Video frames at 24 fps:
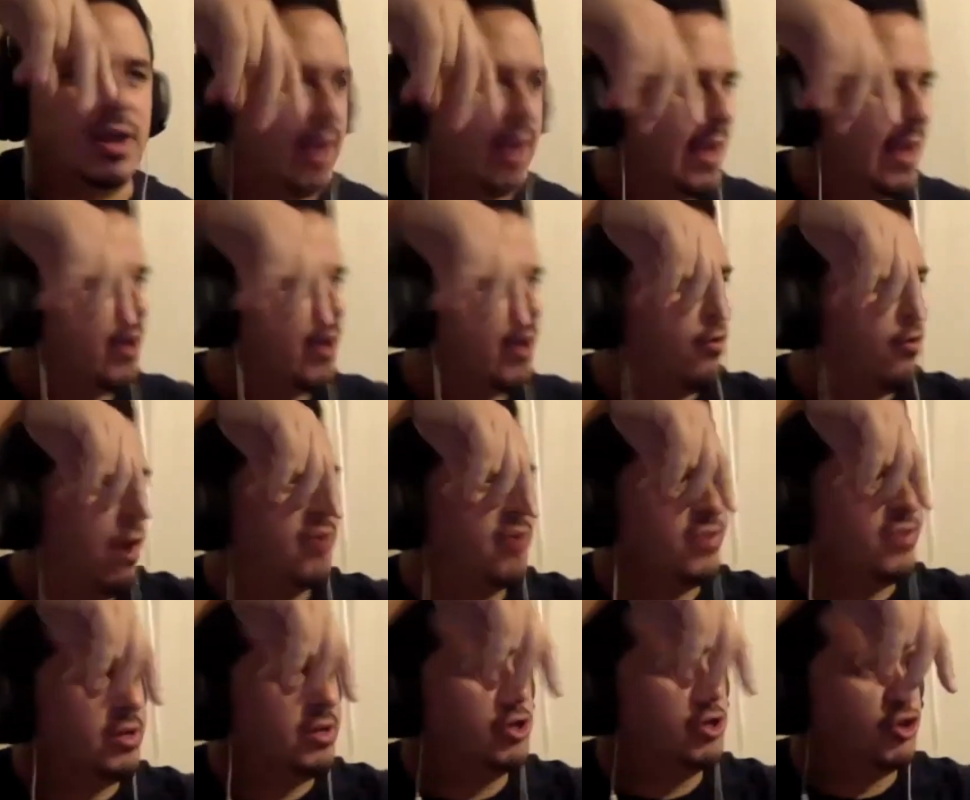like
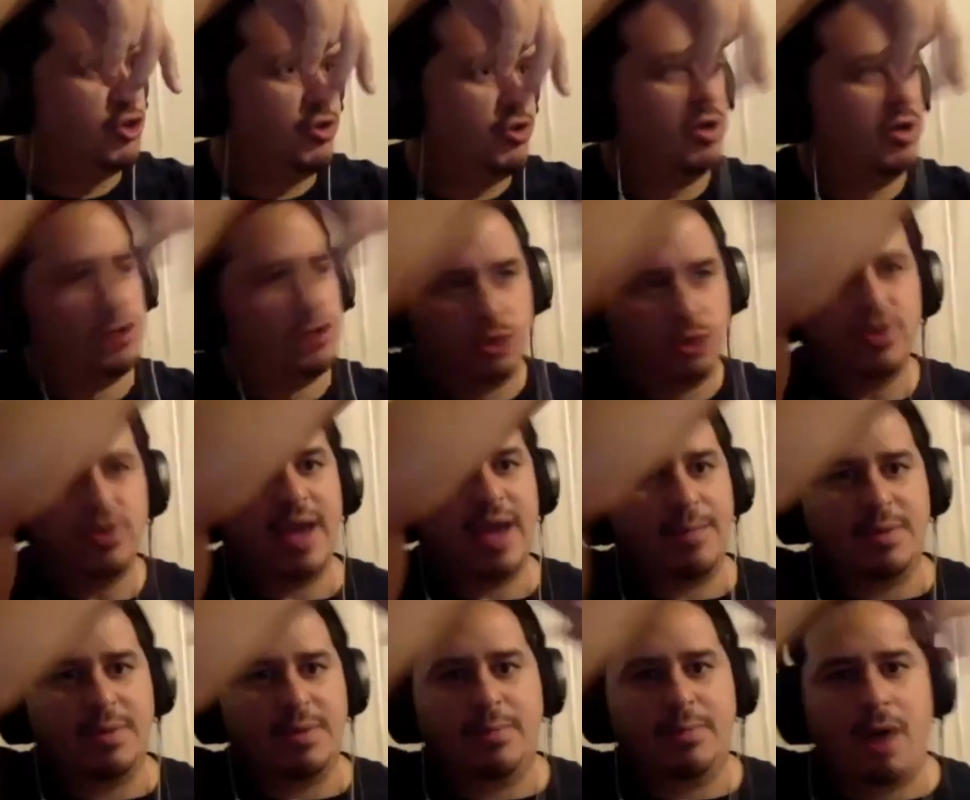crossing the street are two
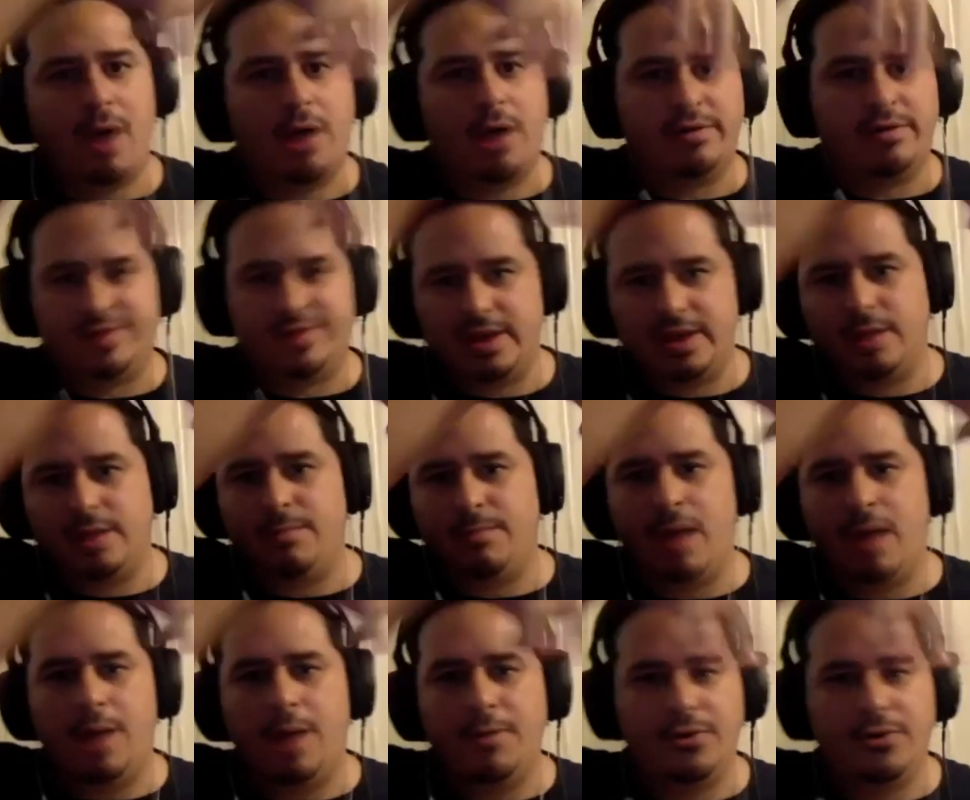capybaras, like a
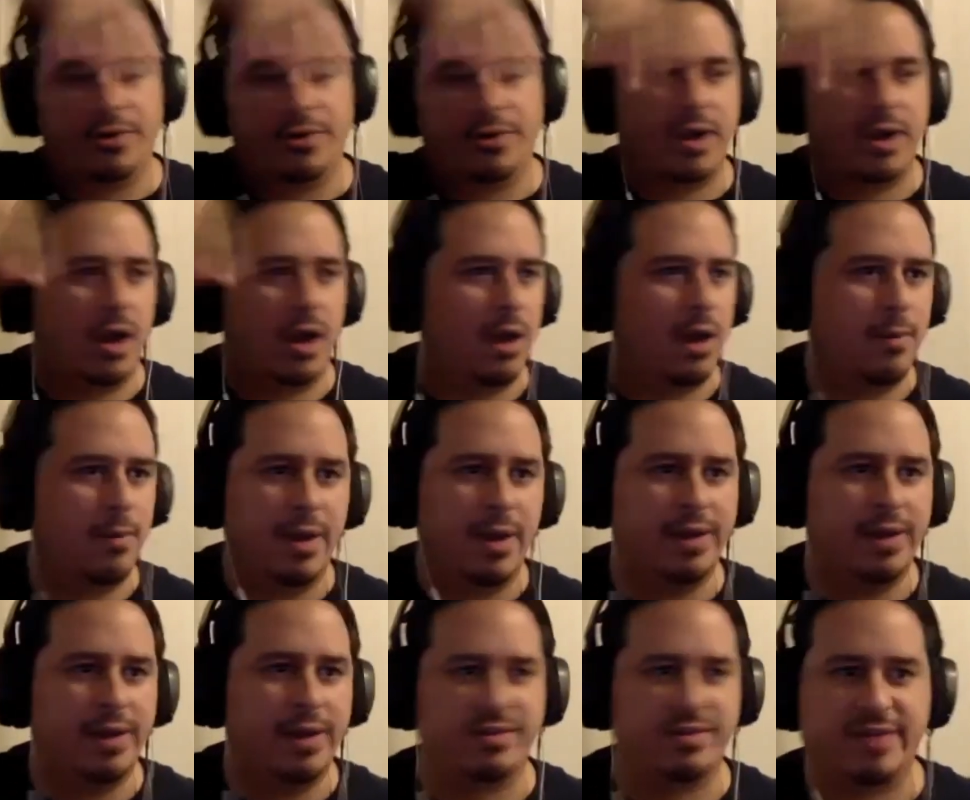mom and her cub, and
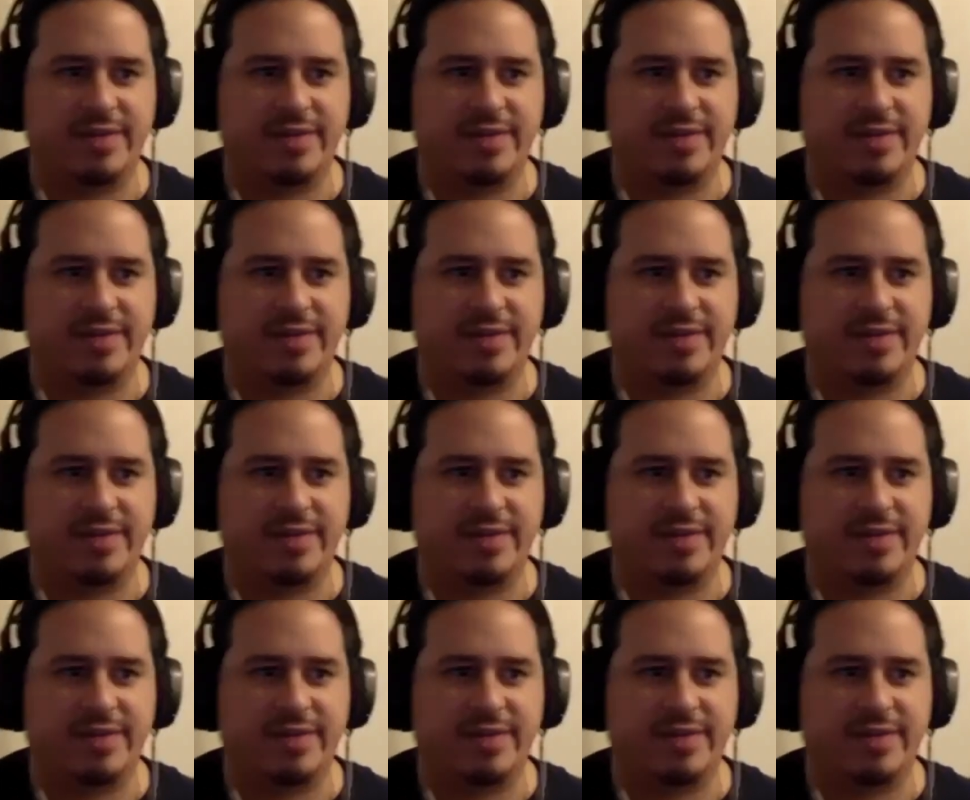it's just like